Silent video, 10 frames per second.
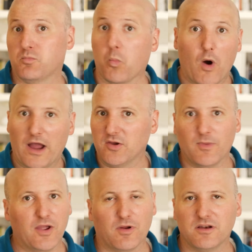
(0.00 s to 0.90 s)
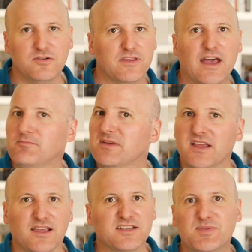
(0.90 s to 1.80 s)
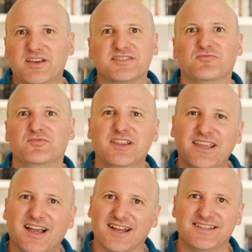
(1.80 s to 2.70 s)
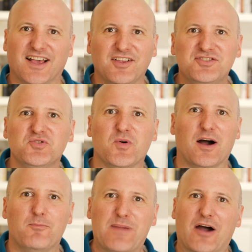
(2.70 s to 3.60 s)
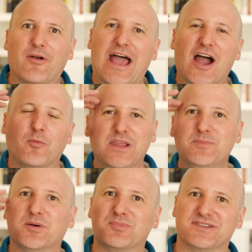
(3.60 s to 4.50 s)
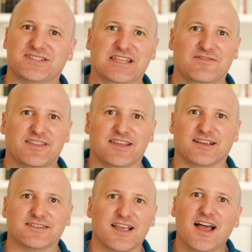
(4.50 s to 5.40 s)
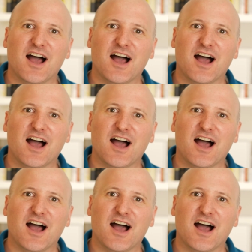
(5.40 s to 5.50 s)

Why you might want to do that is because it really kind of tells you about how people perceive things,